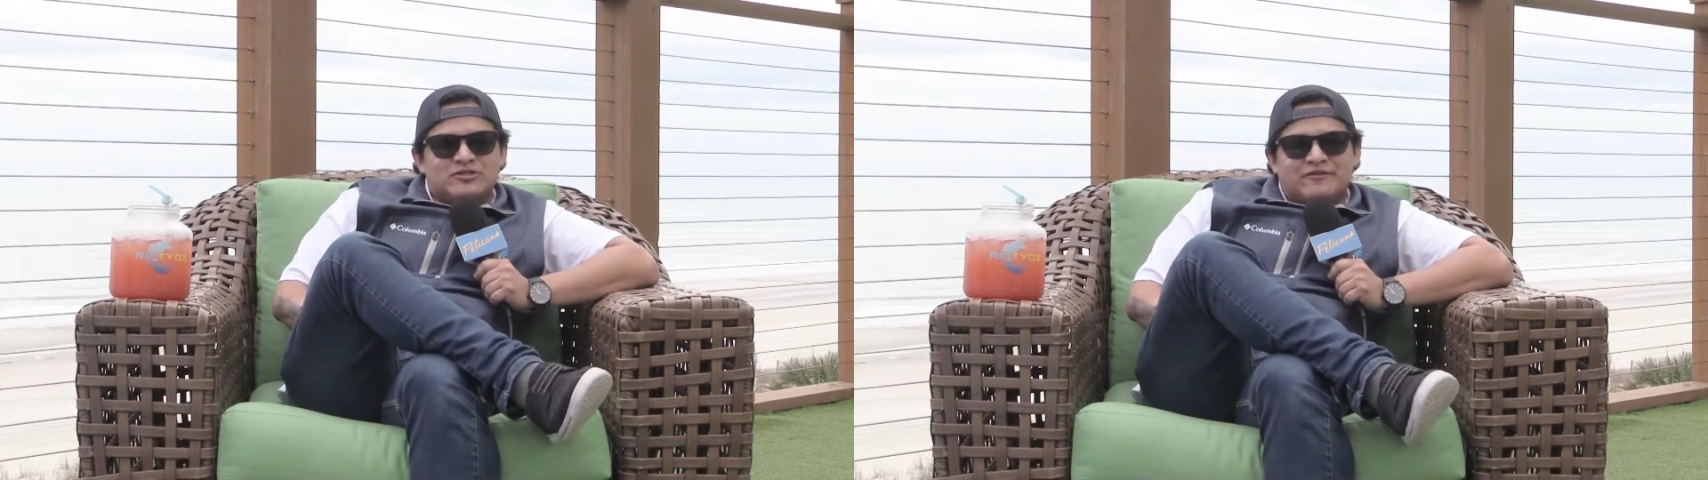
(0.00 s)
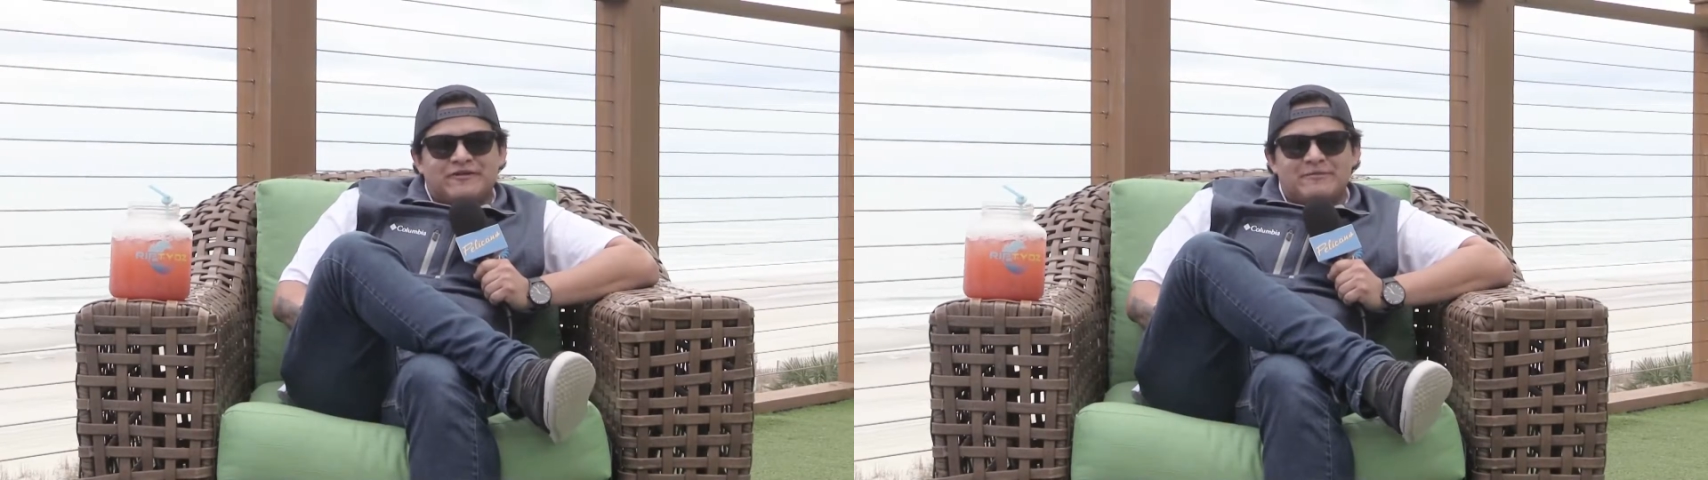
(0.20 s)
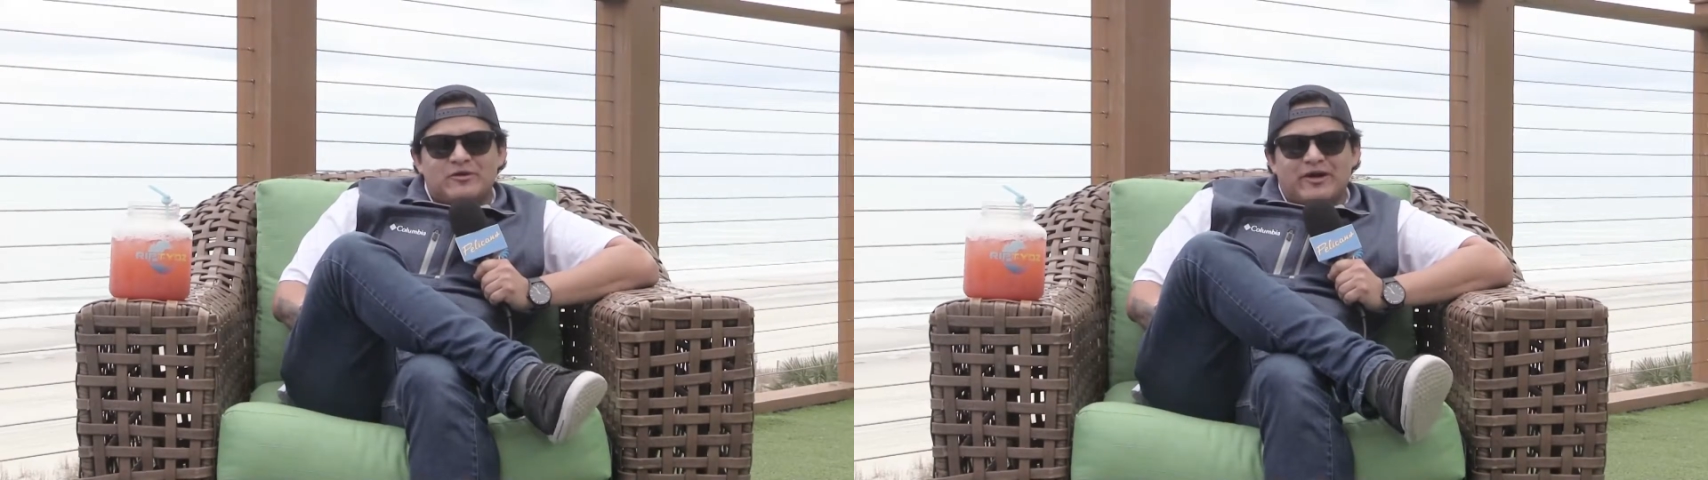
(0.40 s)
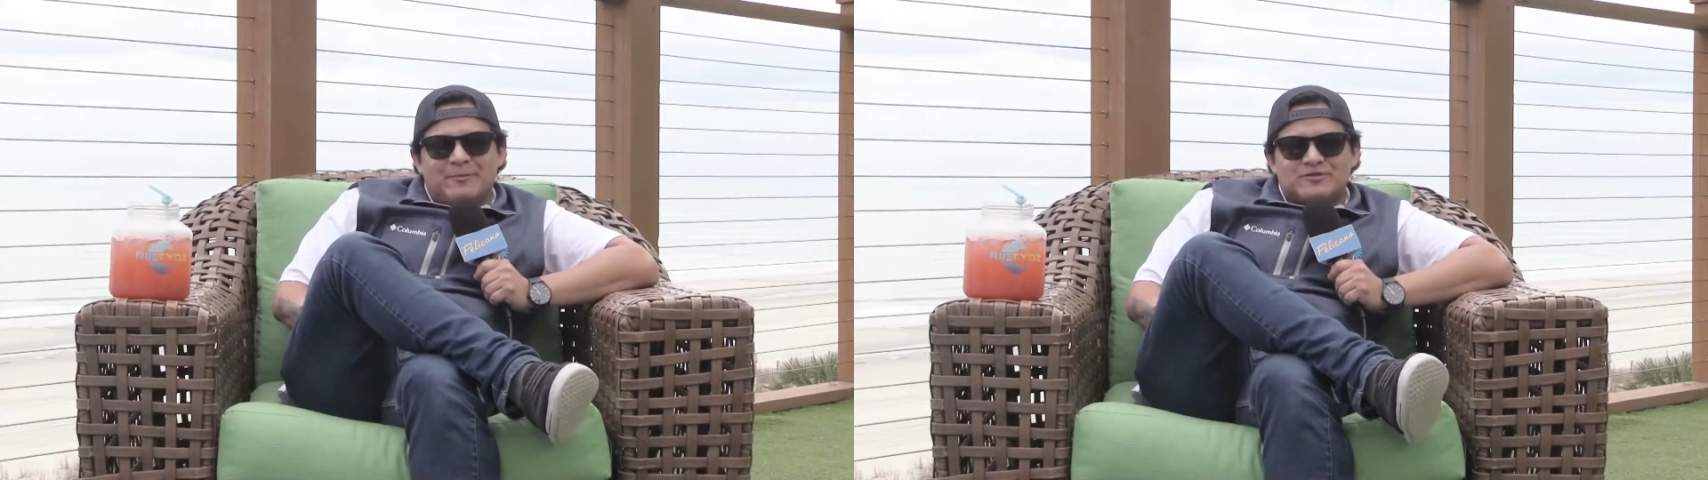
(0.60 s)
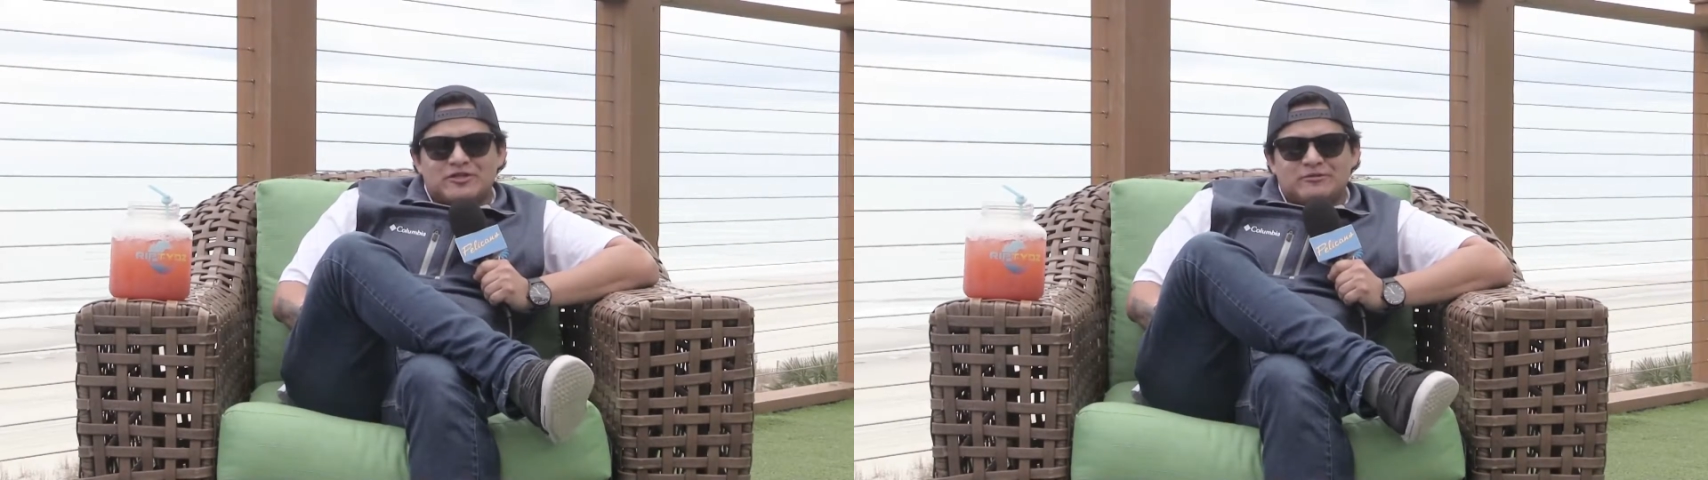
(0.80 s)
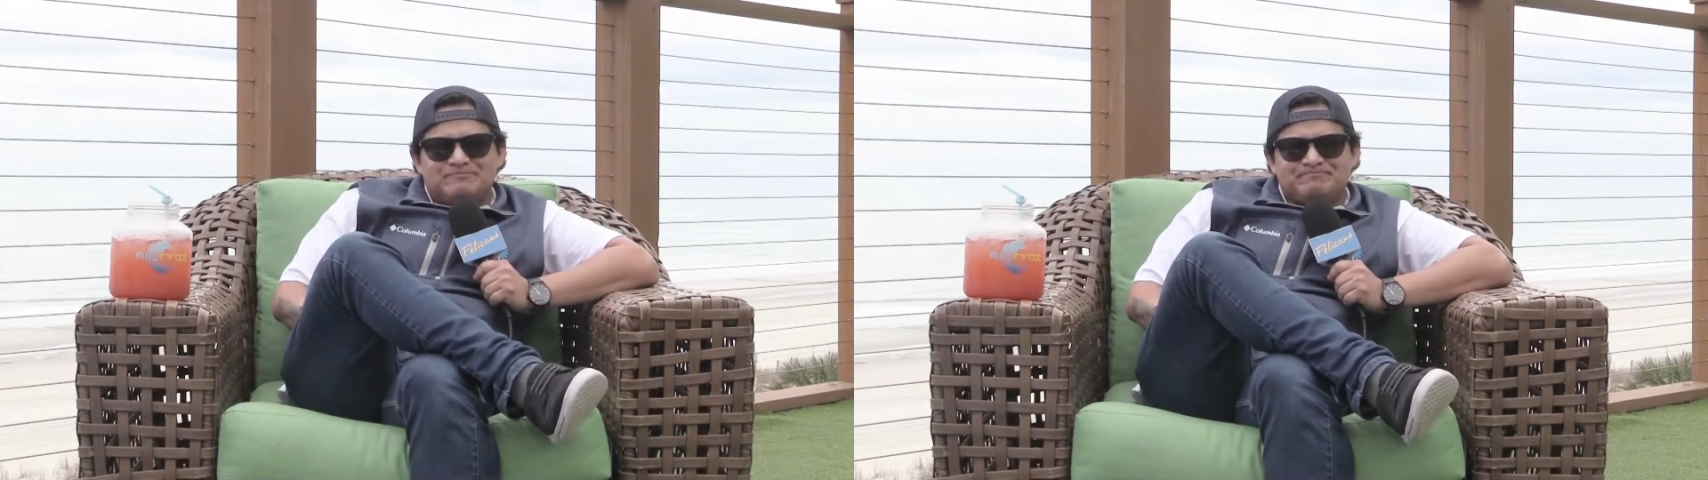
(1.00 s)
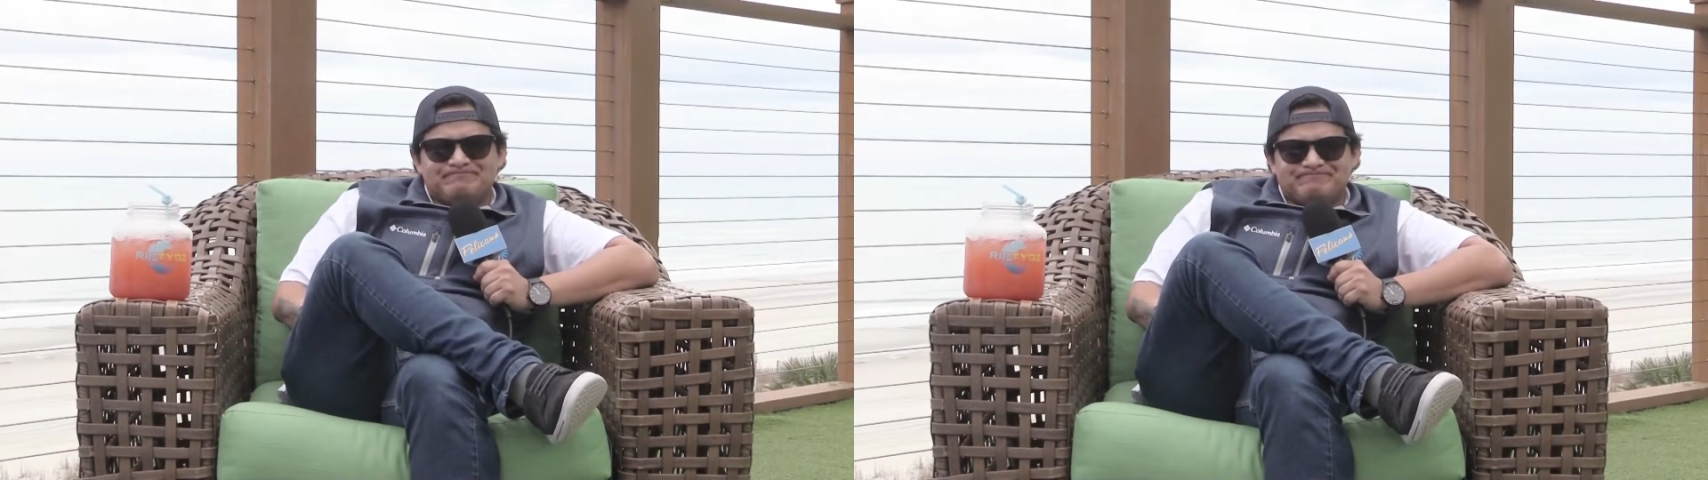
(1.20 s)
was our February episode.